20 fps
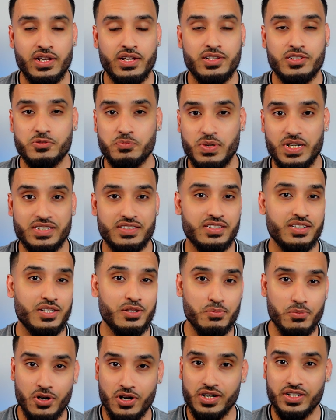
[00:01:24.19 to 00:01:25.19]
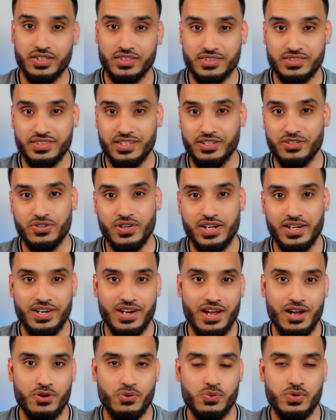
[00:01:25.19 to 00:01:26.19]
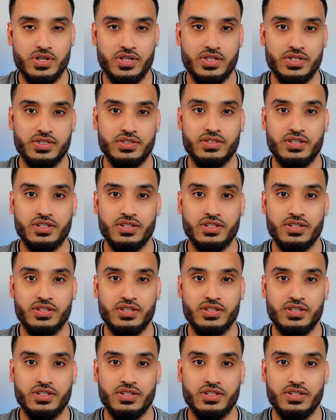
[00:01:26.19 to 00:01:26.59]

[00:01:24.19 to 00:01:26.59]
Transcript: especially in markets like right now where